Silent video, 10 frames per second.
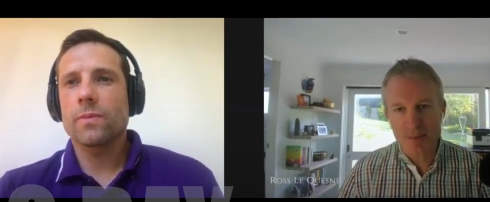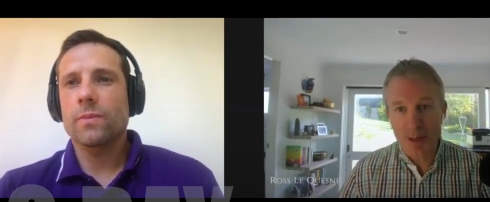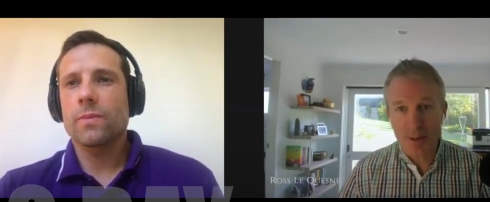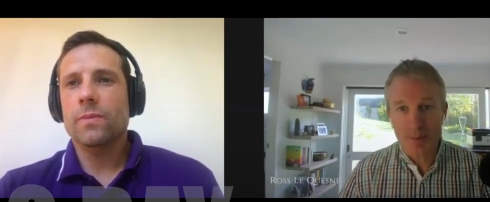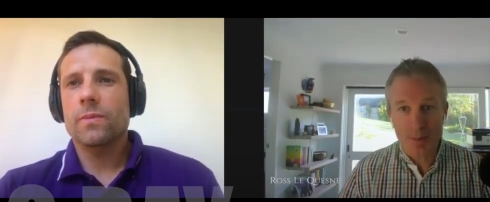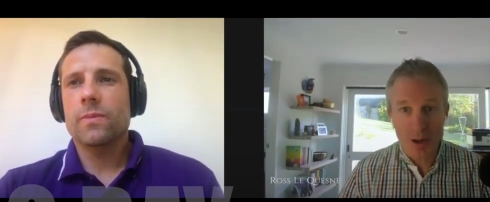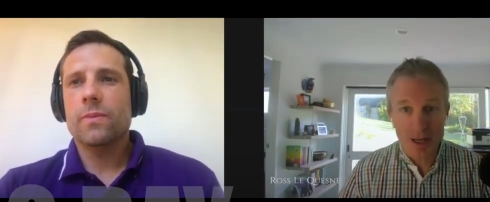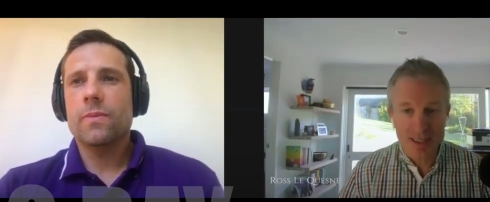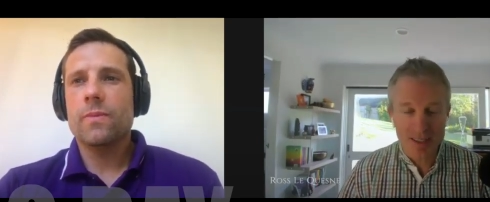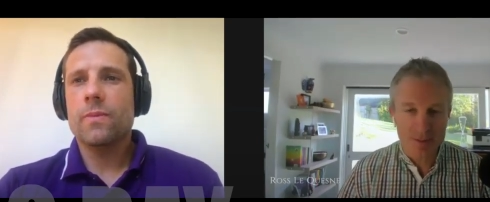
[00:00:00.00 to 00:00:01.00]
Speaker 1: you know
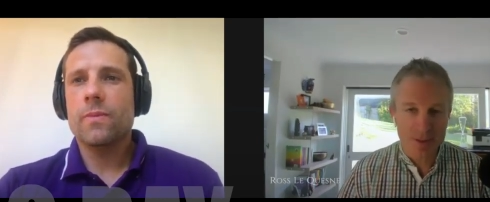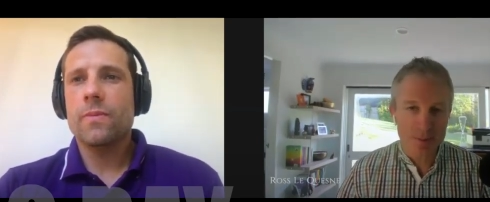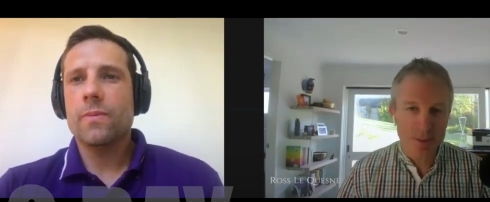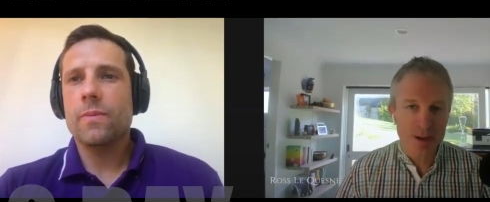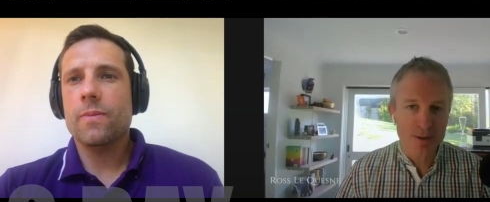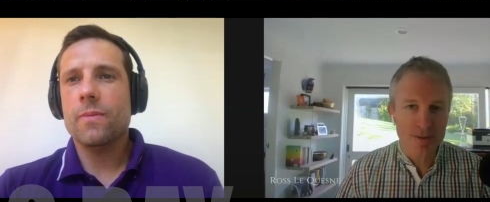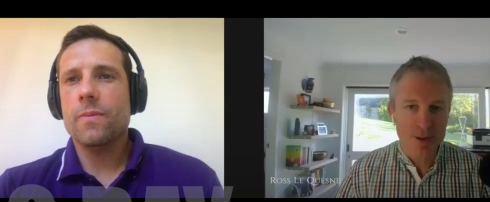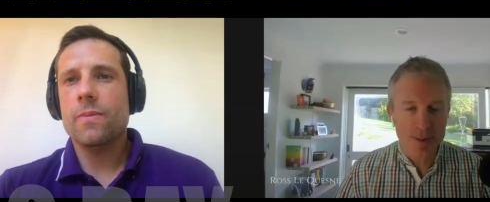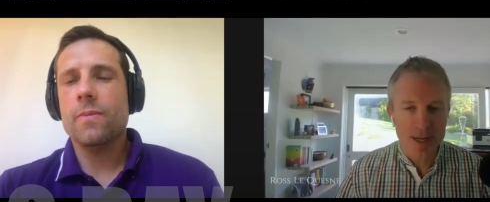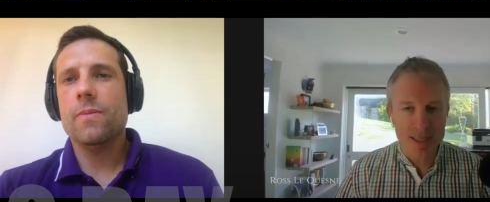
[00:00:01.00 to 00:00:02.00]
my one of my
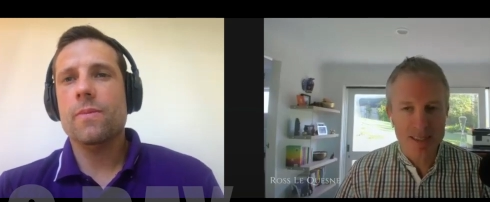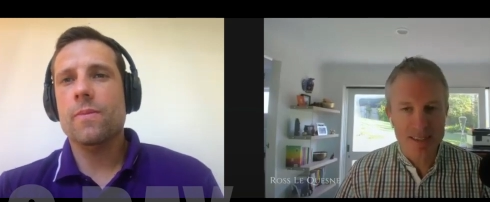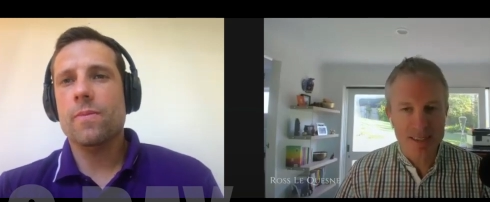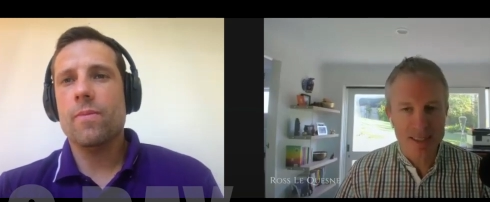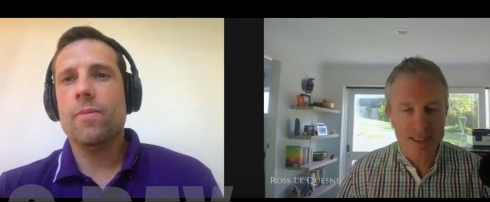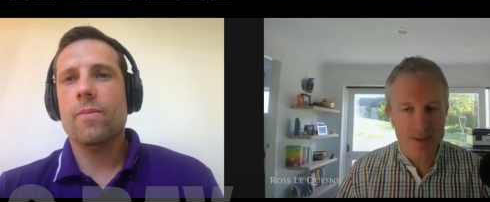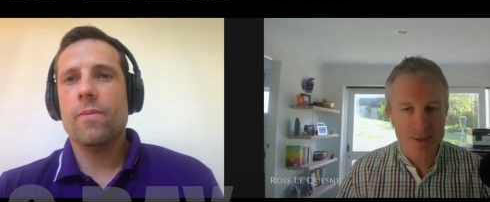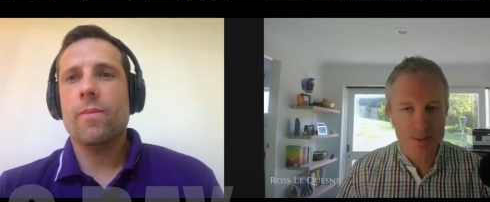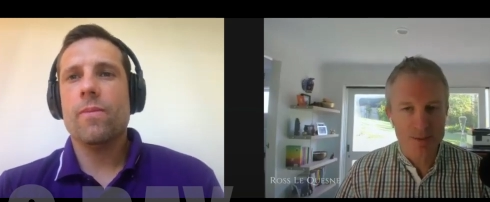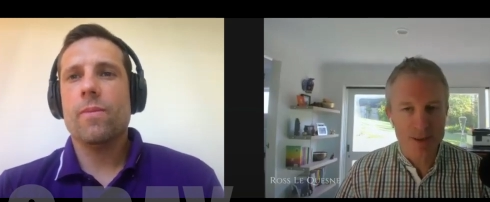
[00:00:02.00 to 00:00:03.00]
referral partners and, and
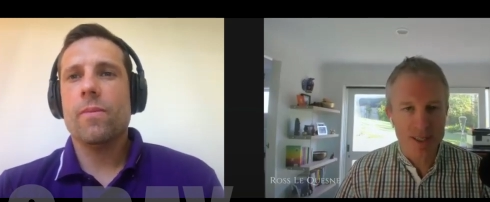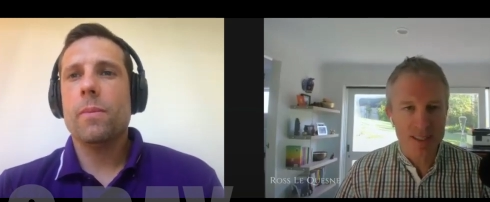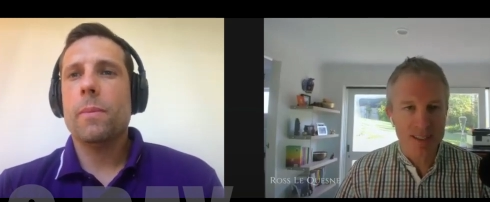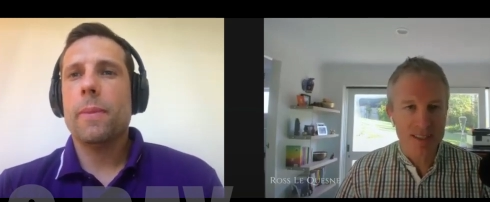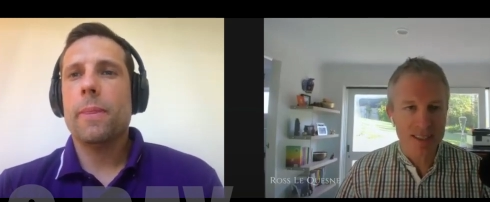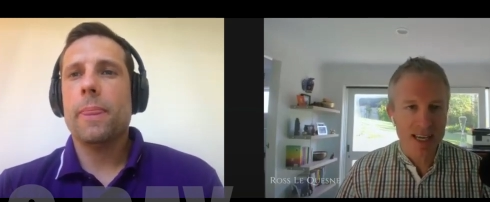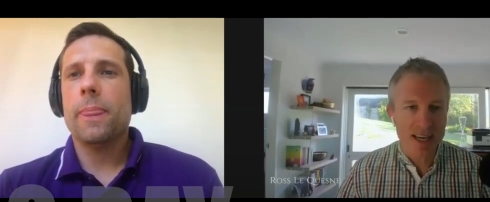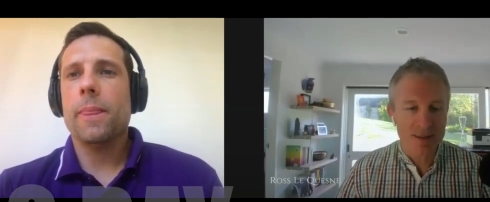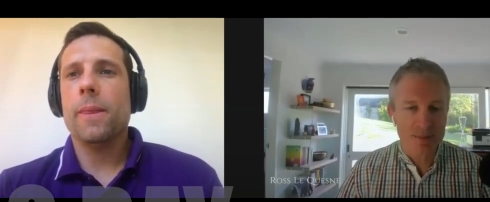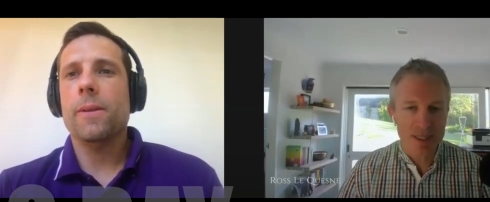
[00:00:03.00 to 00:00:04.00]
good friend
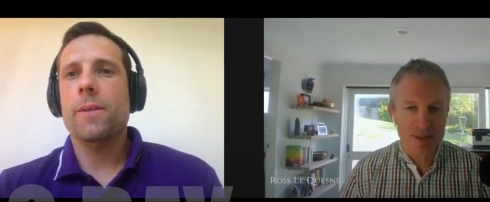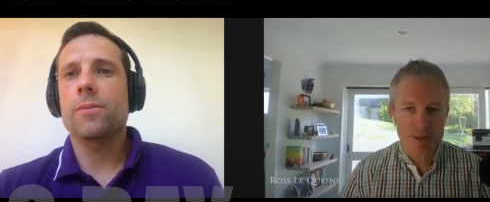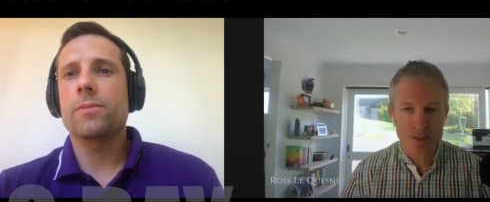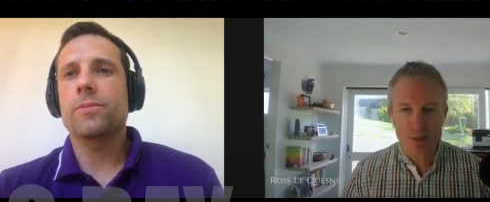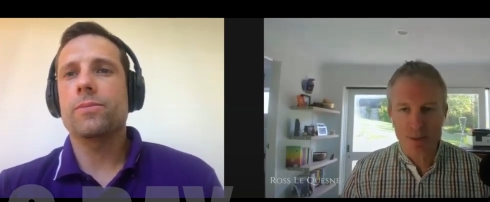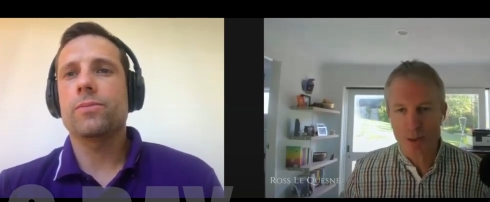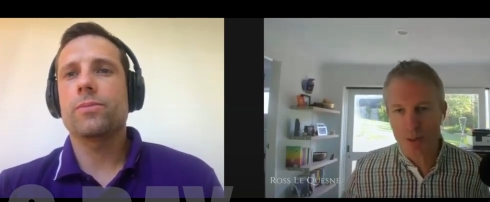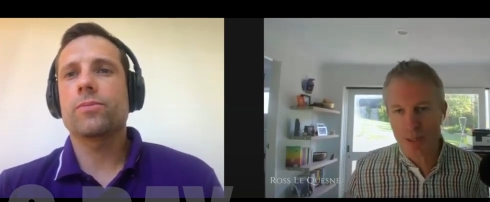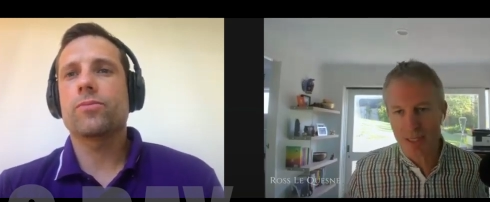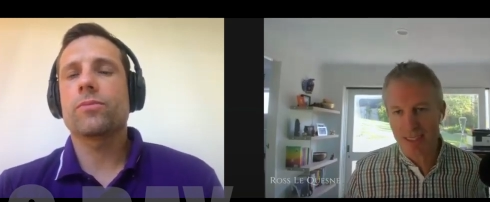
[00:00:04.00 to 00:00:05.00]
accountant Munzer
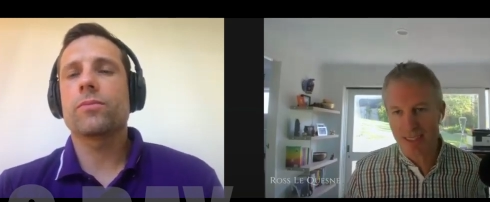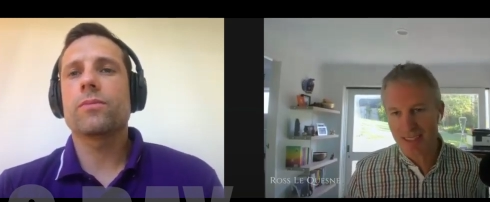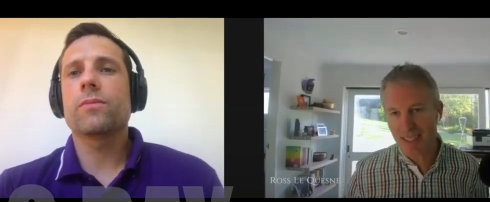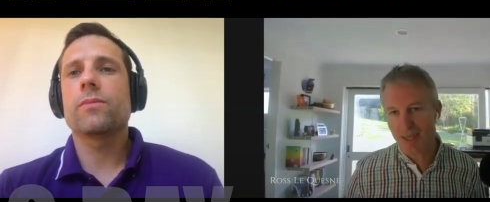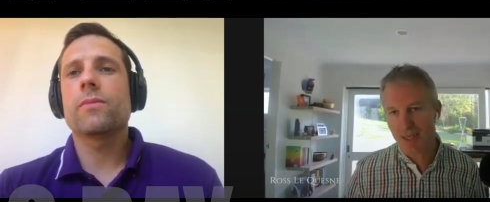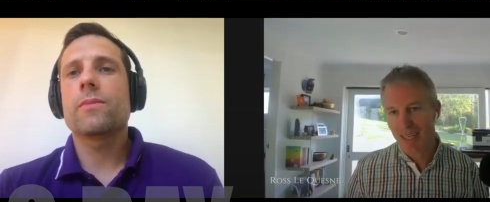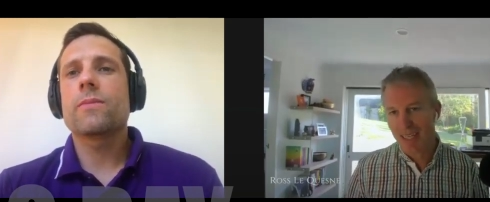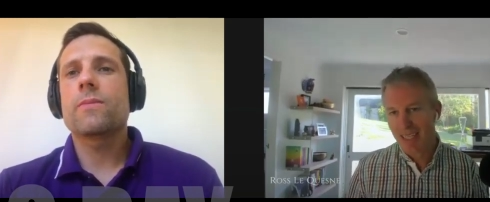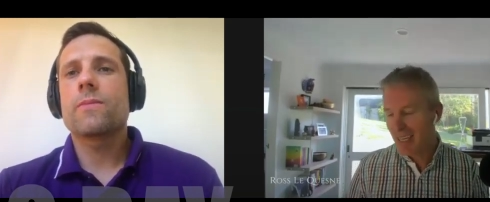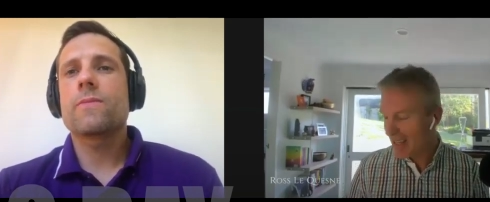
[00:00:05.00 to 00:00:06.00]
join, and so
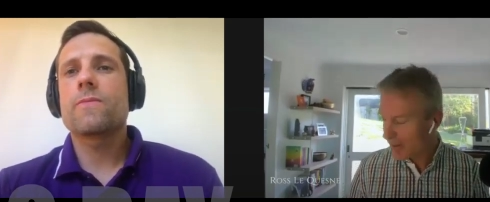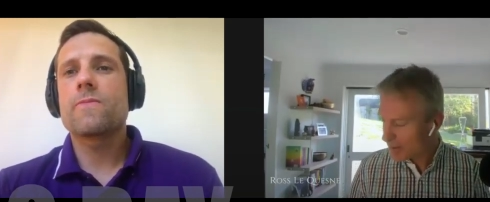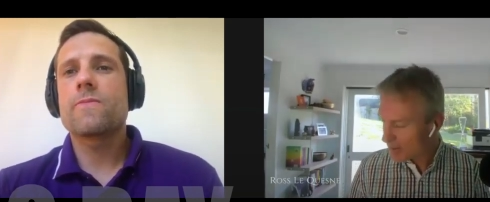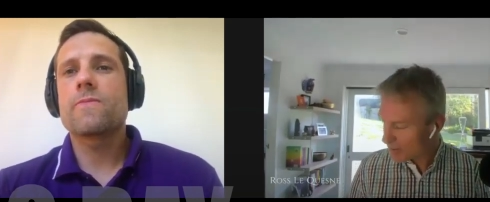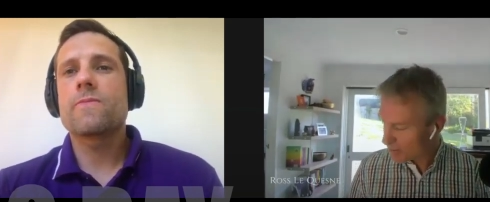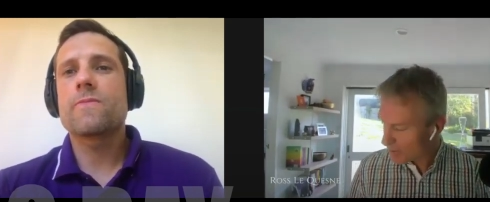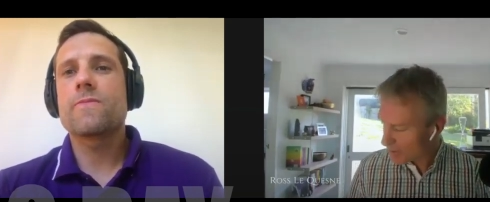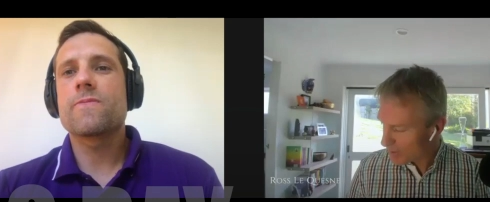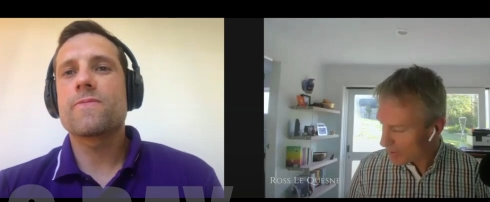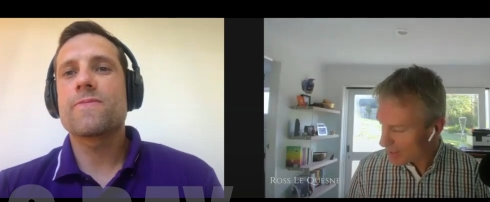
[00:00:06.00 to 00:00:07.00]
yeah, that was
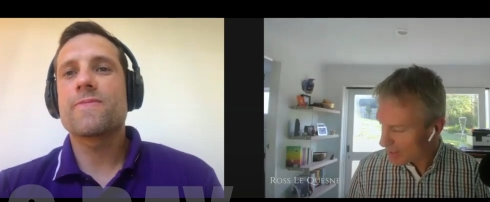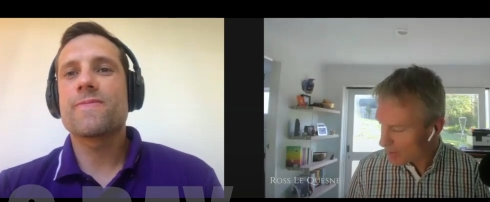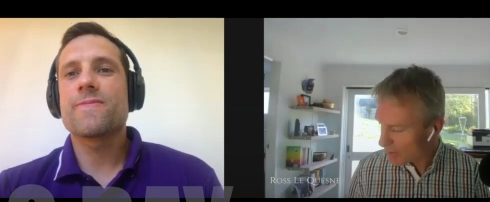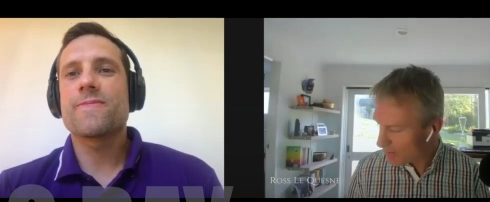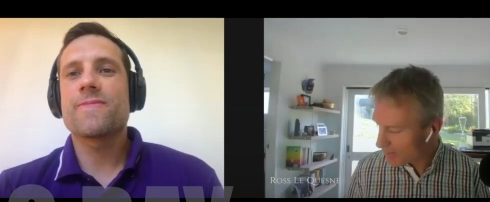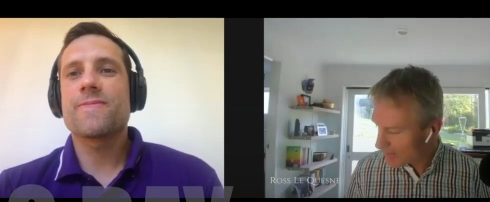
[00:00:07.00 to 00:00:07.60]
really really good.